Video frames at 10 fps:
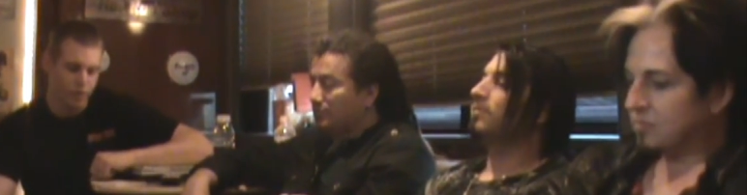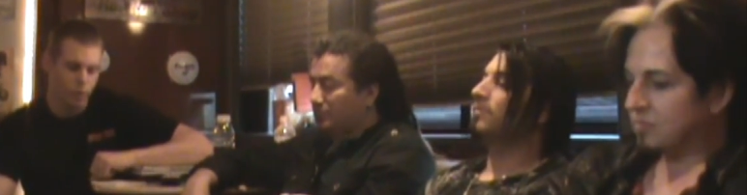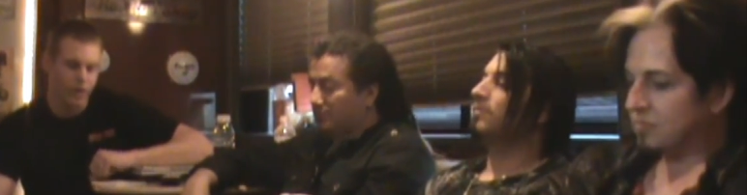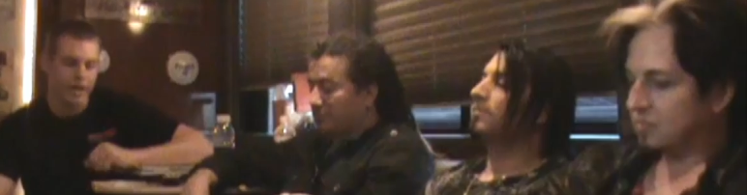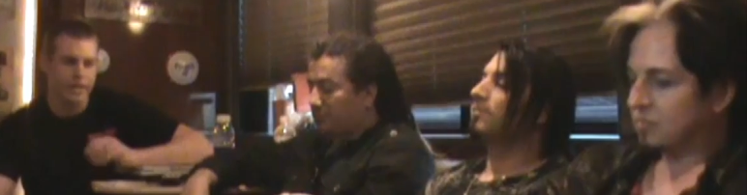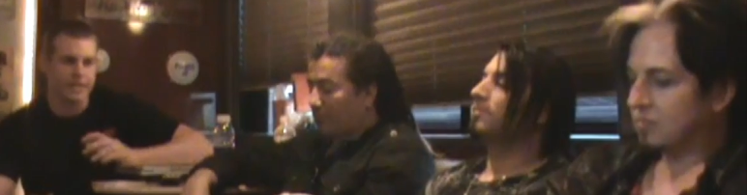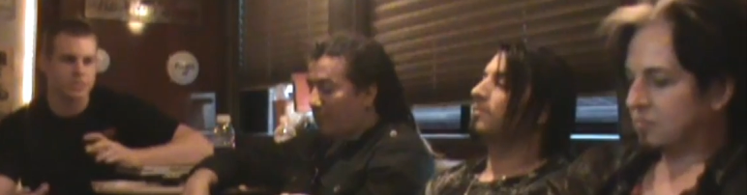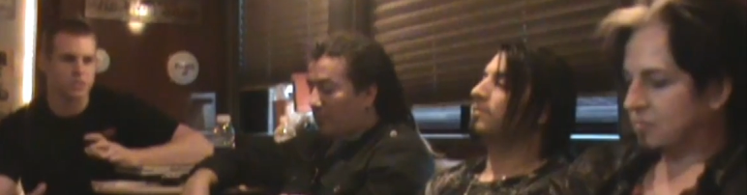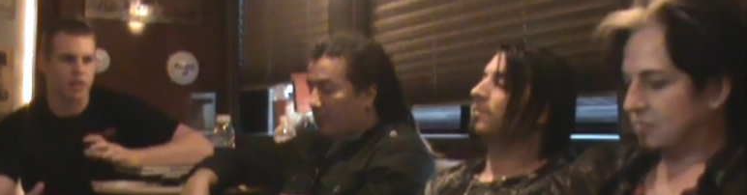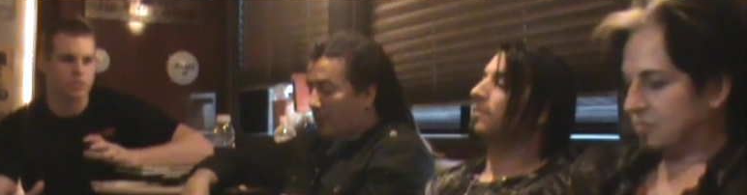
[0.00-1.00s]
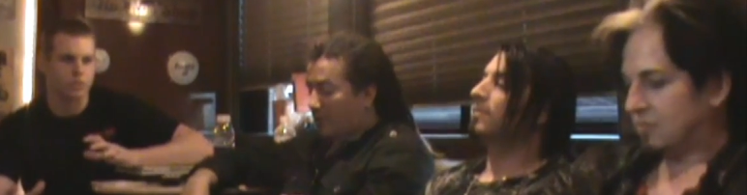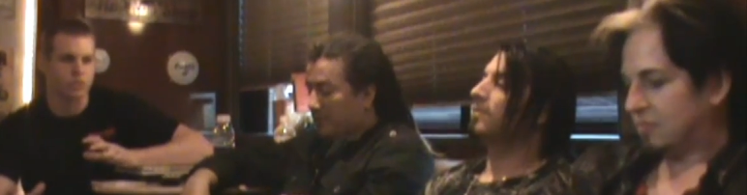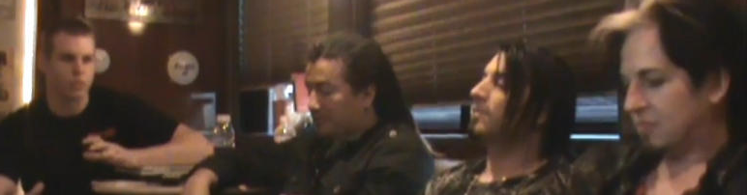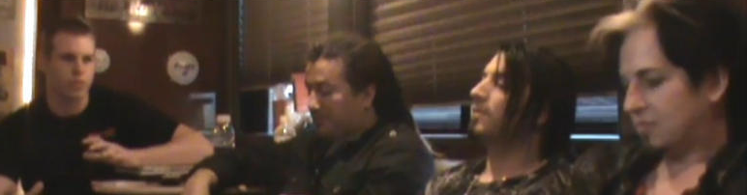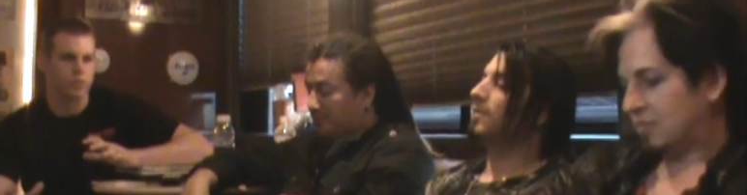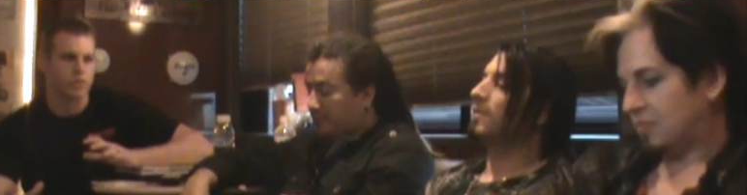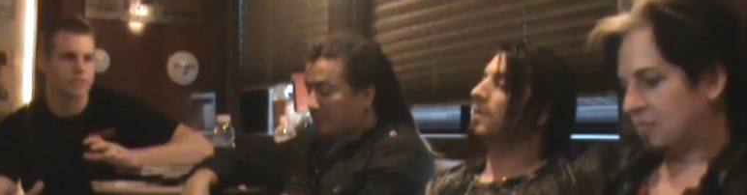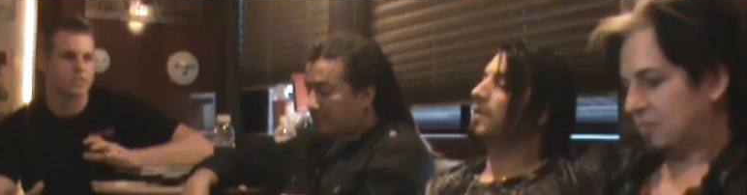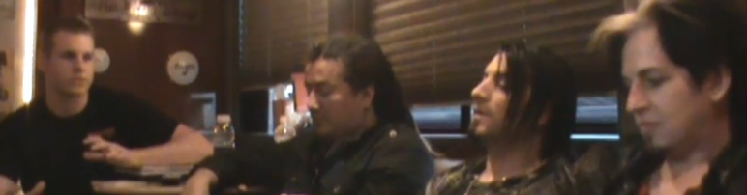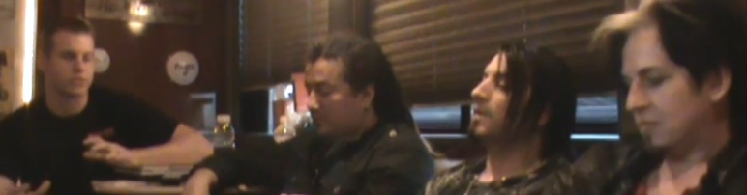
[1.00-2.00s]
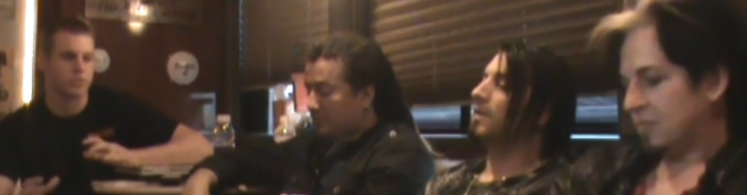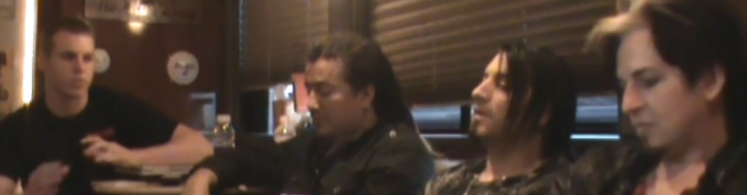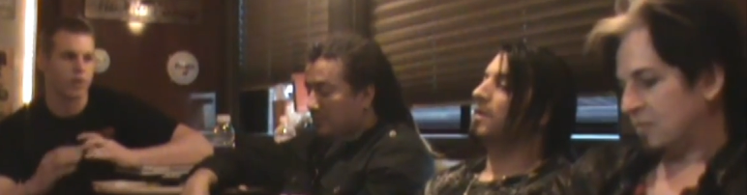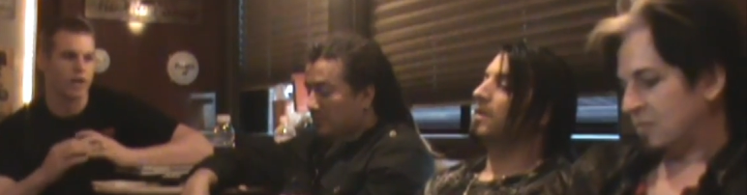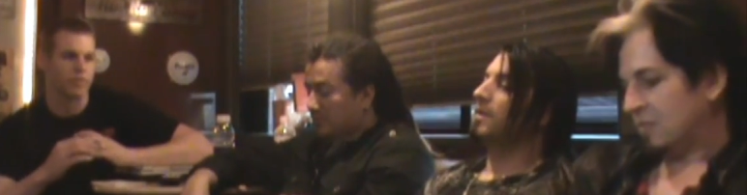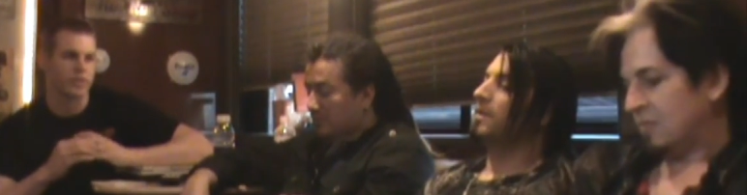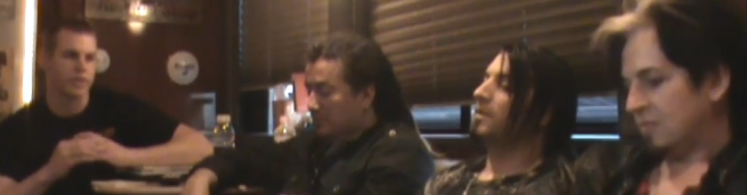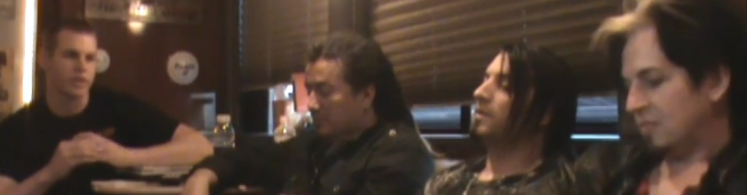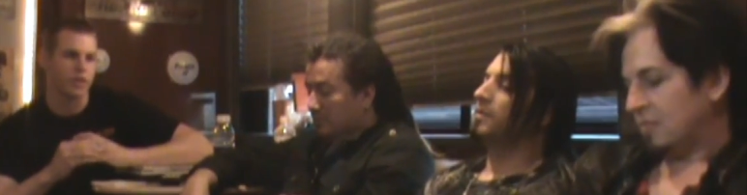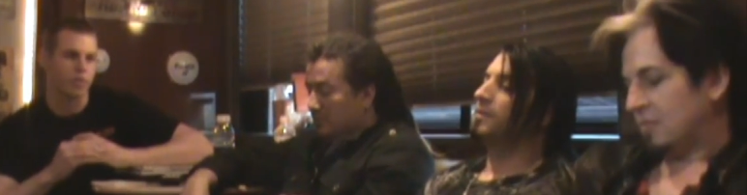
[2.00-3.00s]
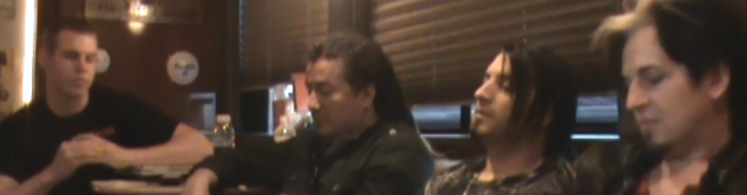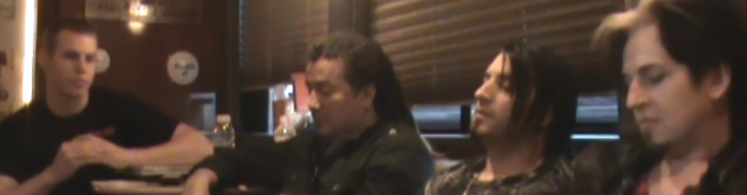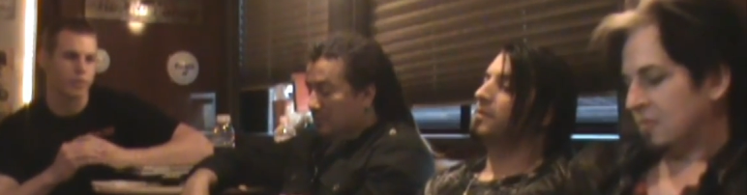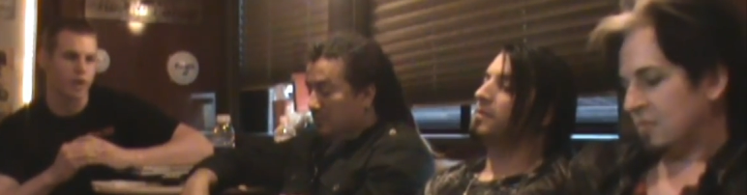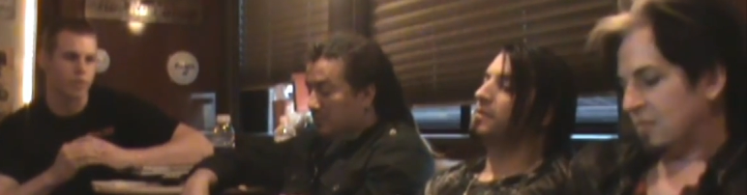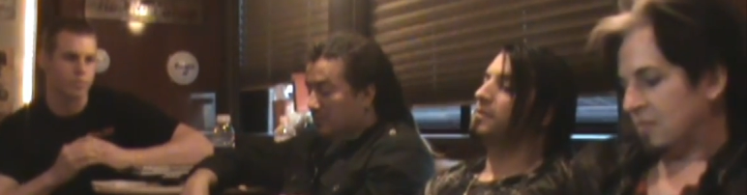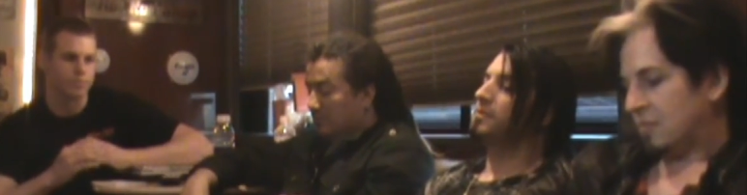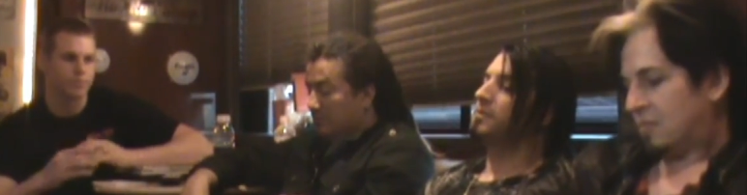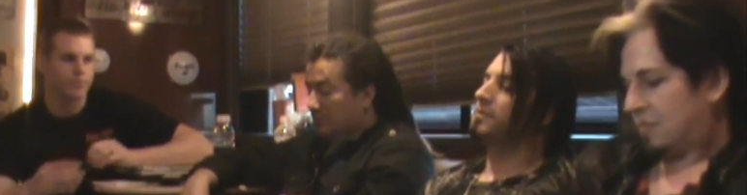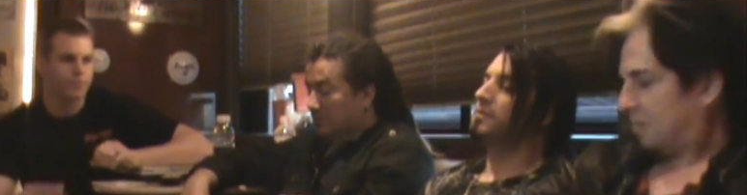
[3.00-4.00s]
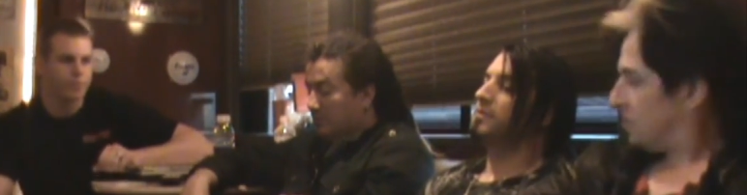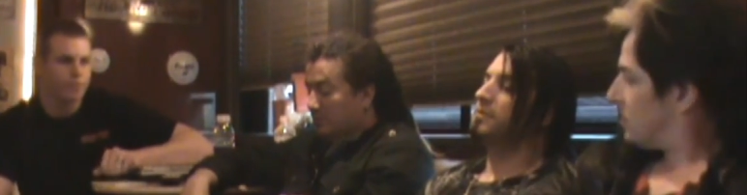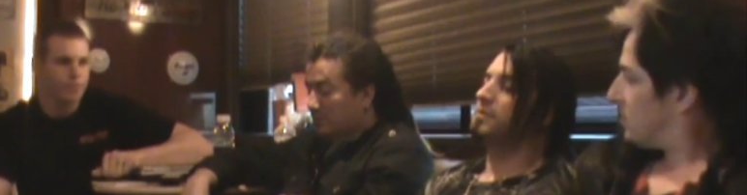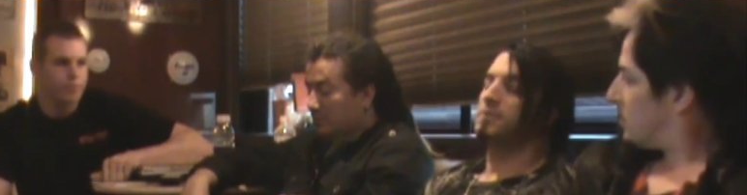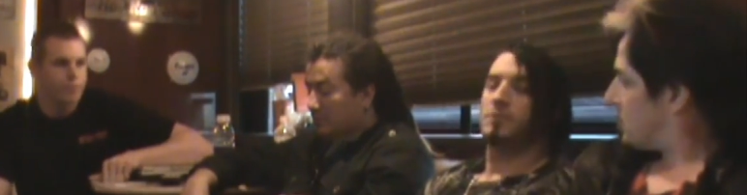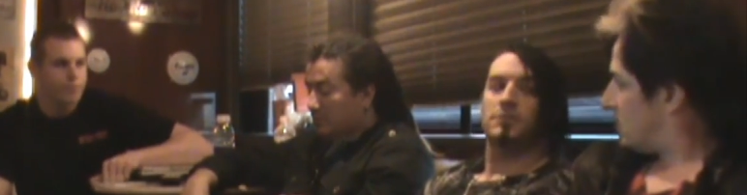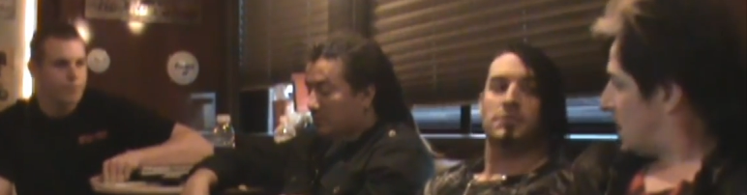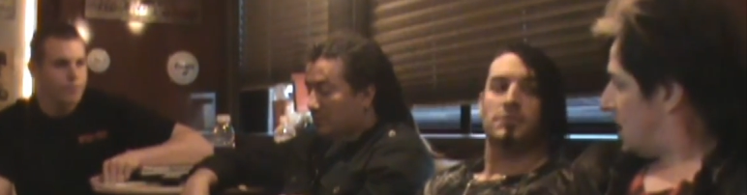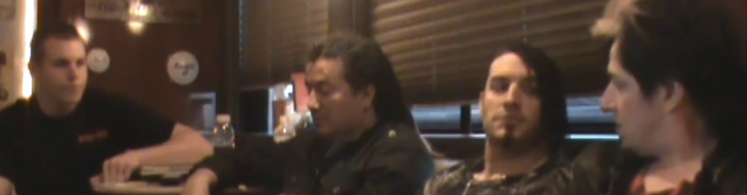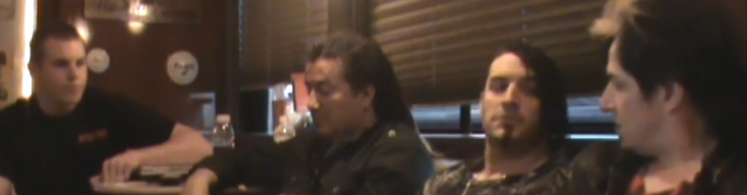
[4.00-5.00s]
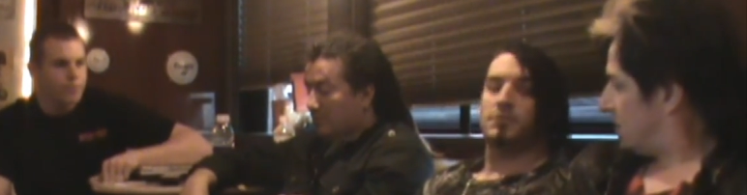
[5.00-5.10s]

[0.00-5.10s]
Speaker 1: what kind of hit songs would you want them to listen to right off the get-go from your album? Dave?